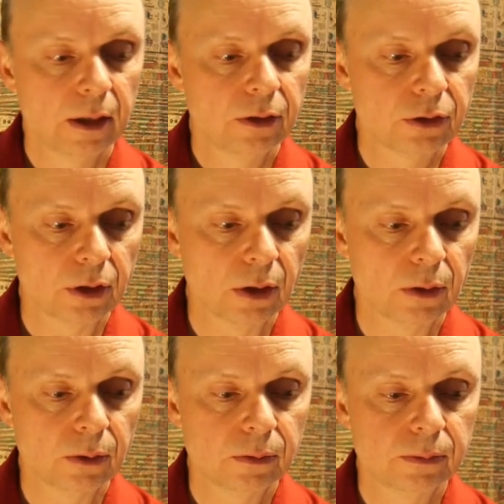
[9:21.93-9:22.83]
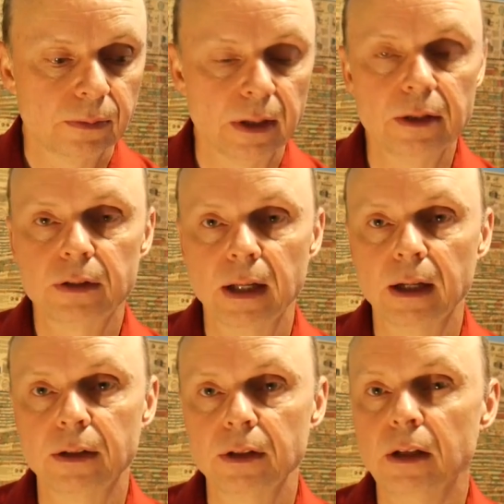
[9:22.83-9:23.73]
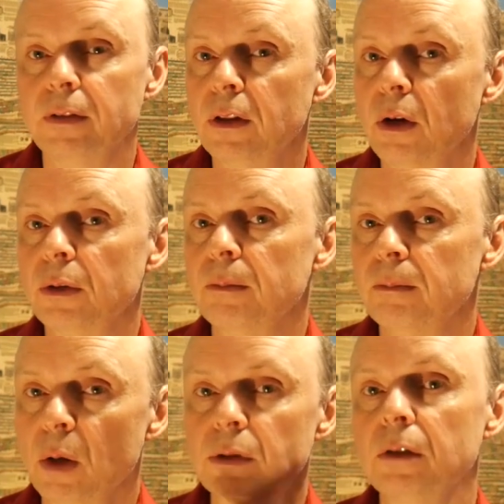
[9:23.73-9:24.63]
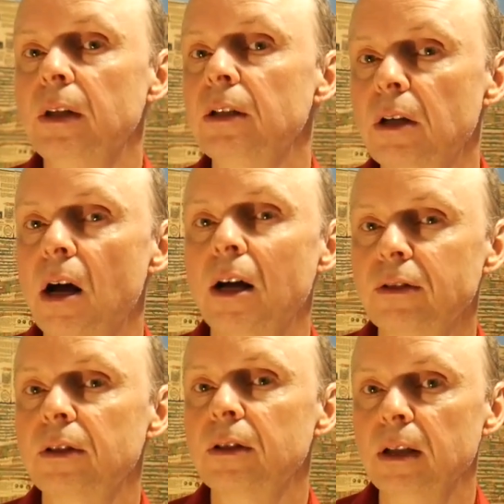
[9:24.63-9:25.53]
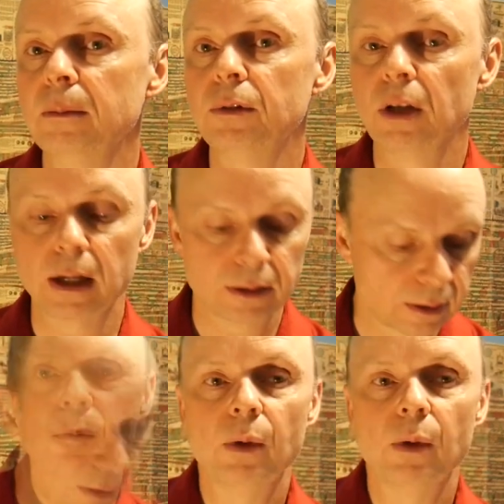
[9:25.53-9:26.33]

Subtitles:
so these things, even though most of these causes seem just,